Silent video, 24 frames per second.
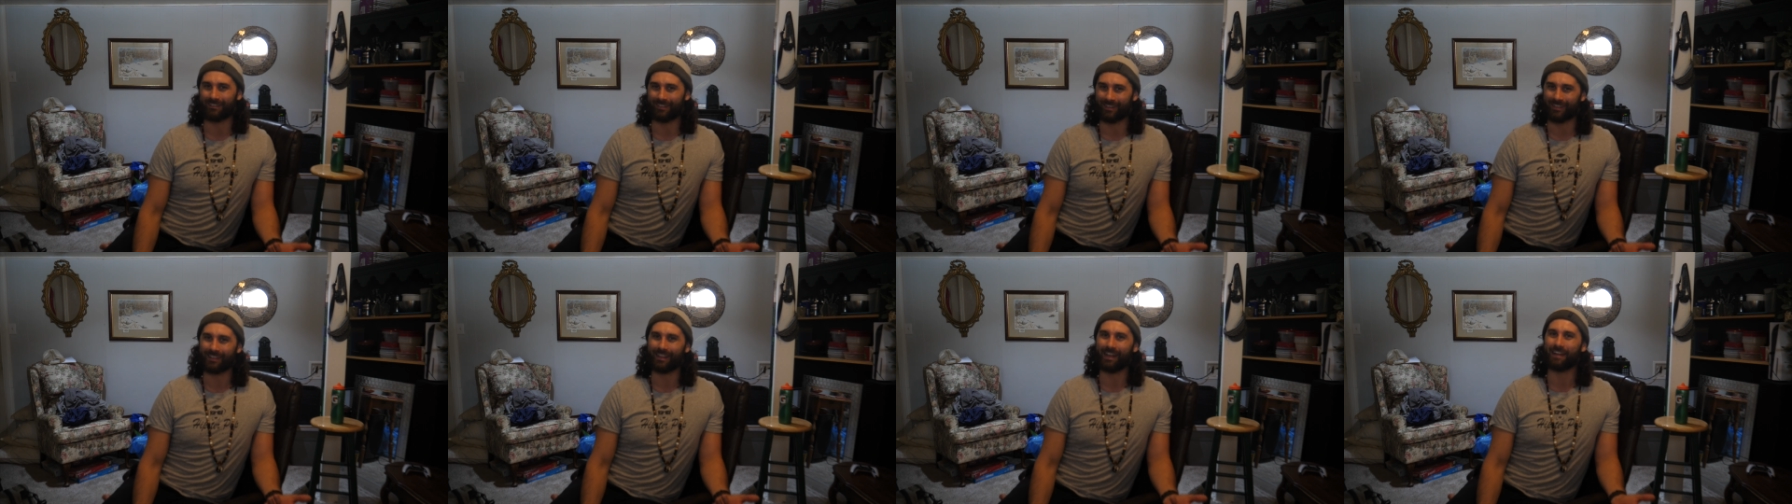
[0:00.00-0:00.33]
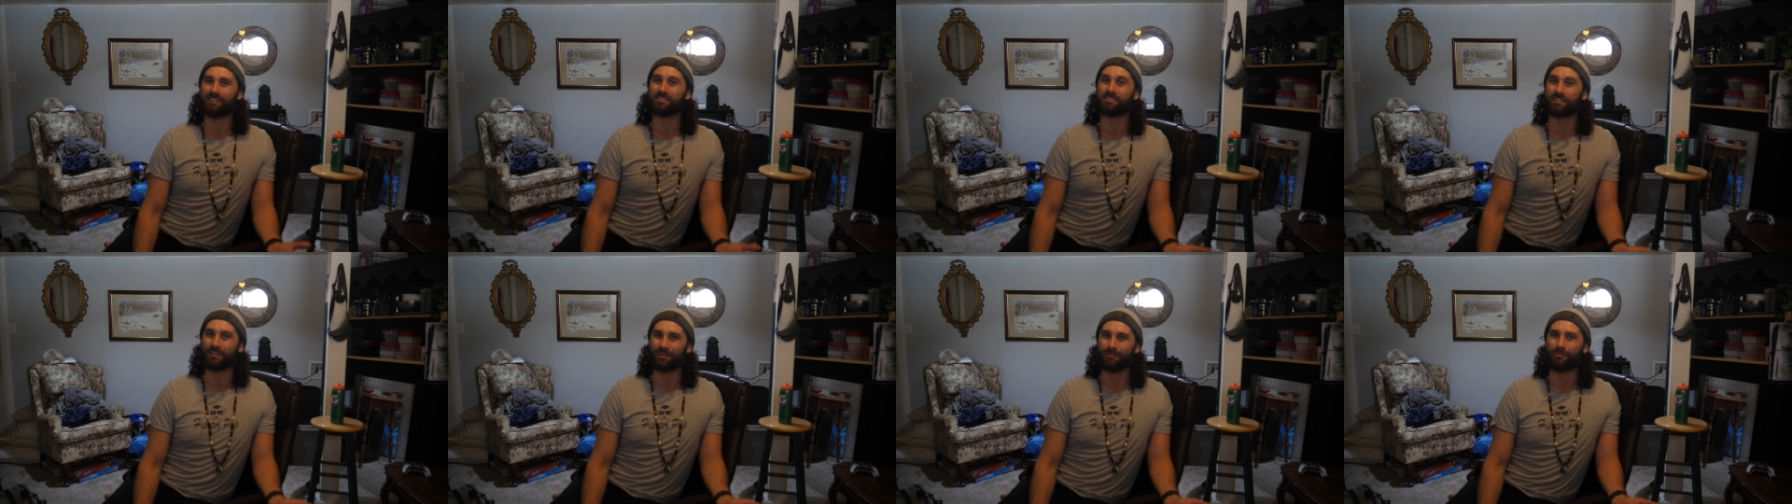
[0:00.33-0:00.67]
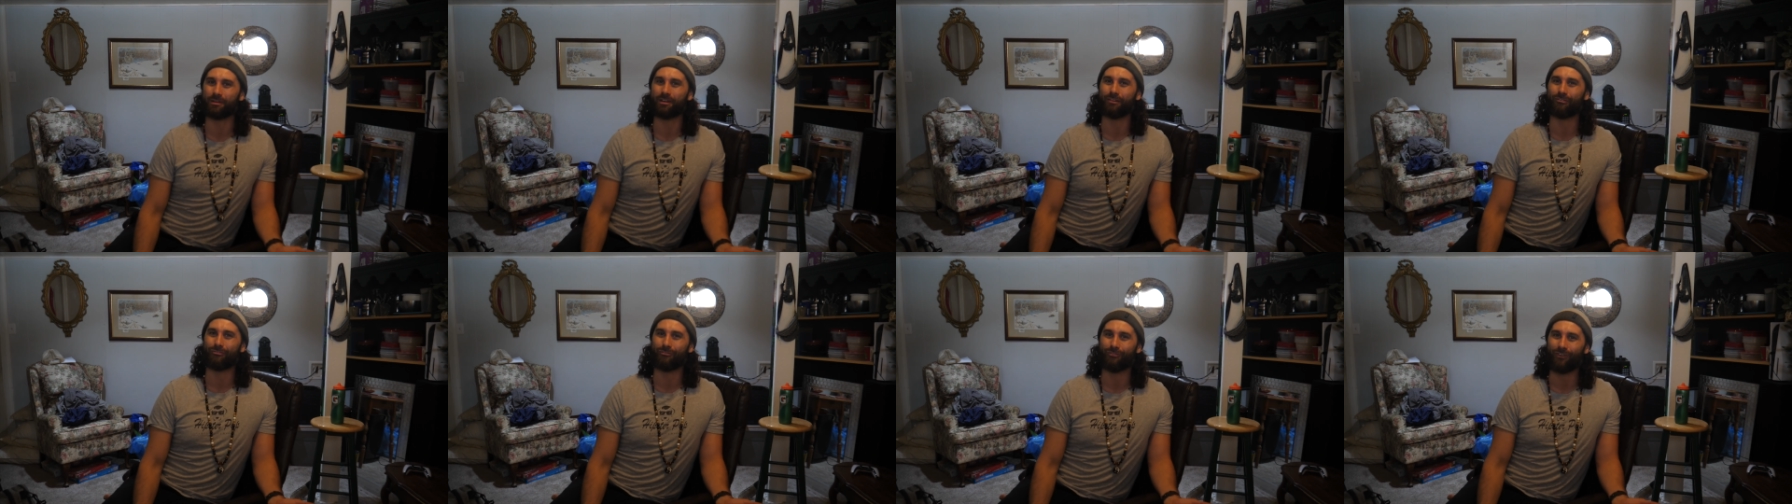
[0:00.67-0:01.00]
like that's gonna
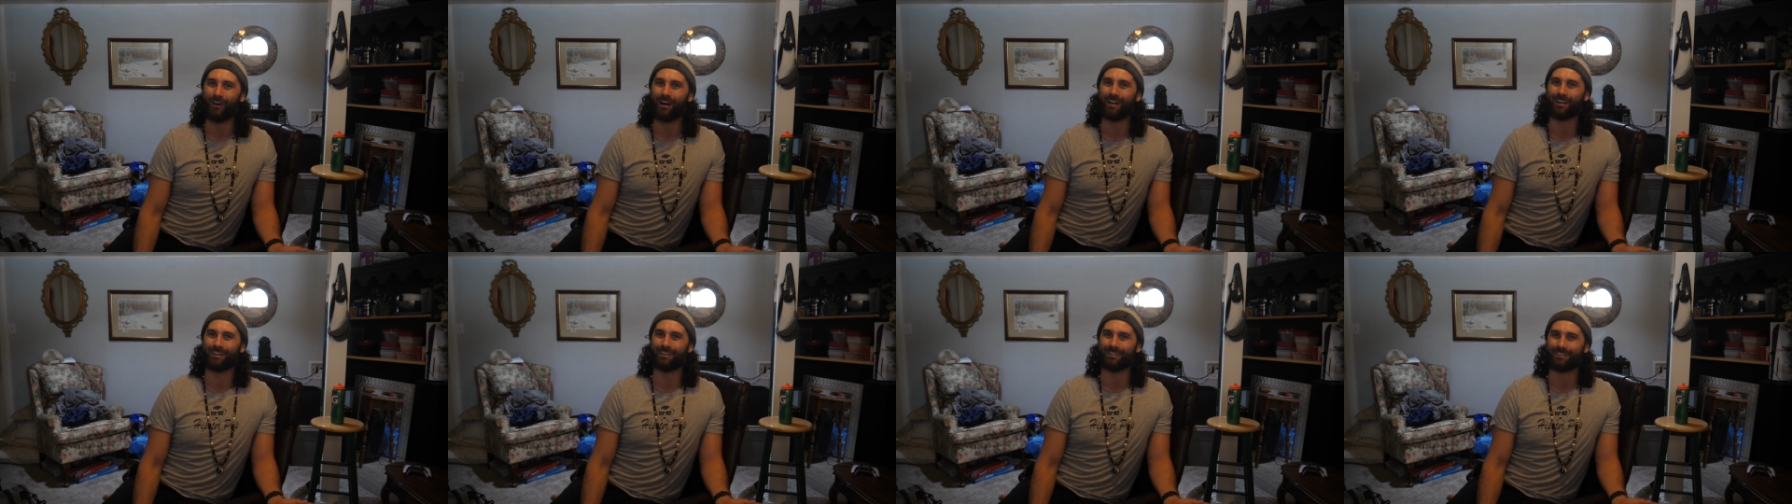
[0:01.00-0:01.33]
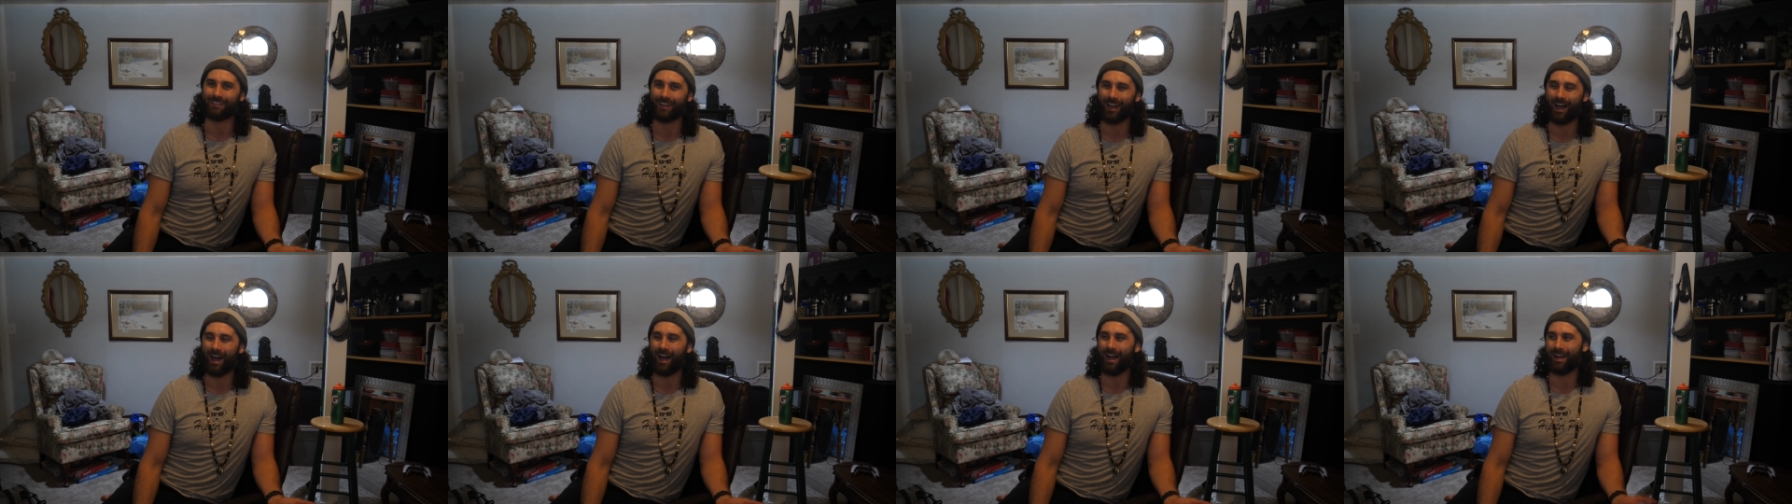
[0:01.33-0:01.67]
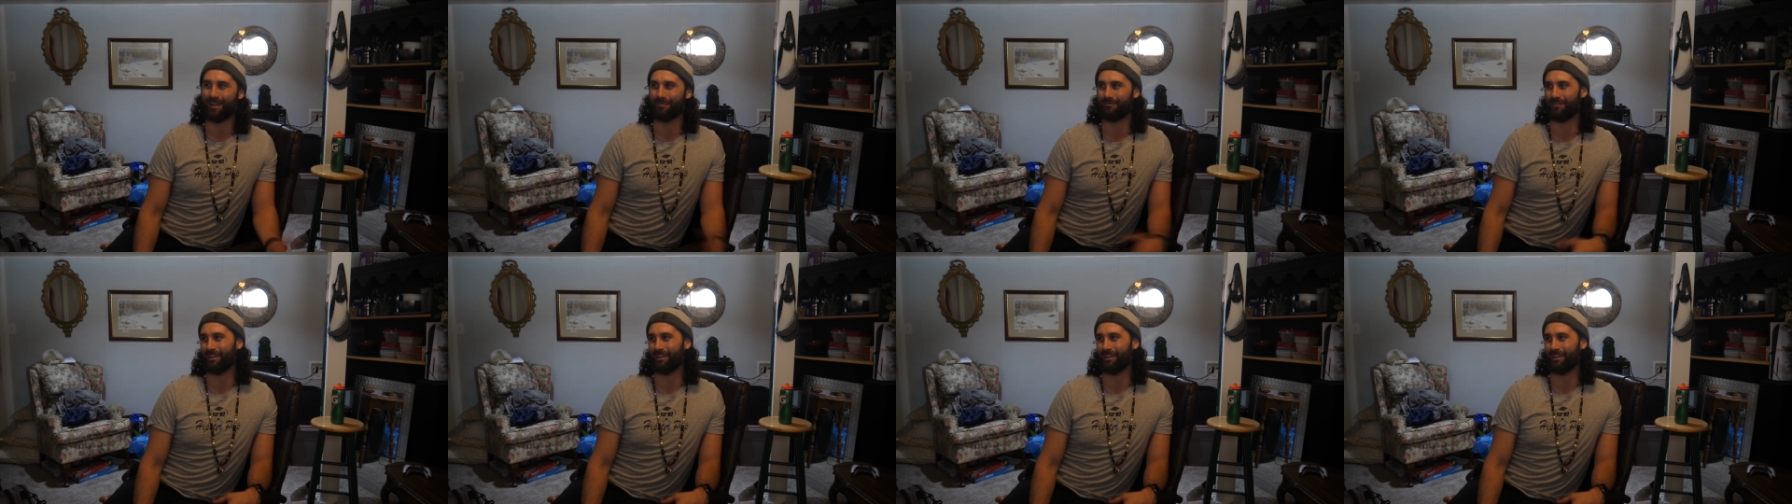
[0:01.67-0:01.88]
be a fun time.